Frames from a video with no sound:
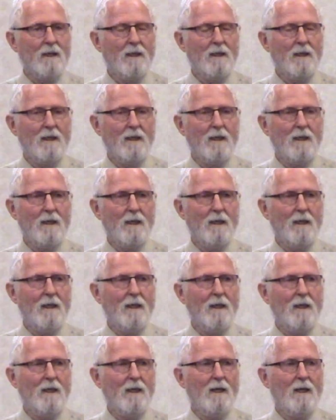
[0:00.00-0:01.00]

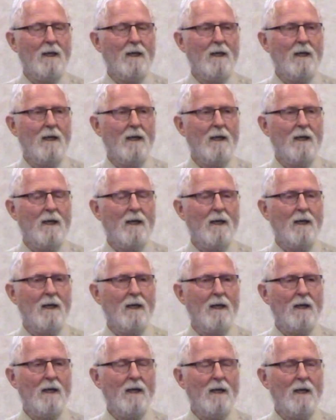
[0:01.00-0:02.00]

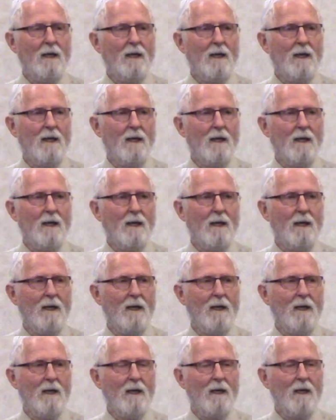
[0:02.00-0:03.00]

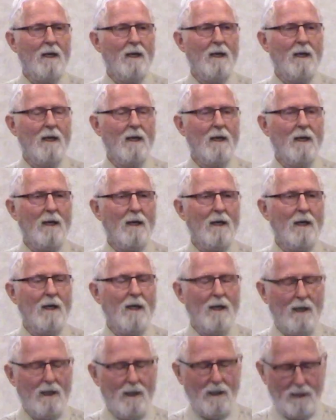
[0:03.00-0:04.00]

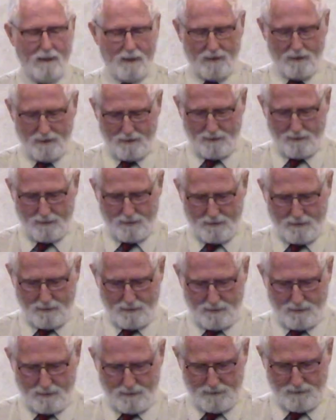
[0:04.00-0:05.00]

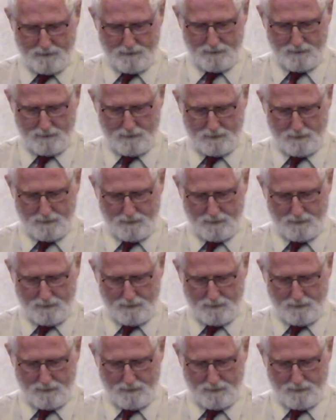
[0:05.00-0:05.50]
(no one is talking)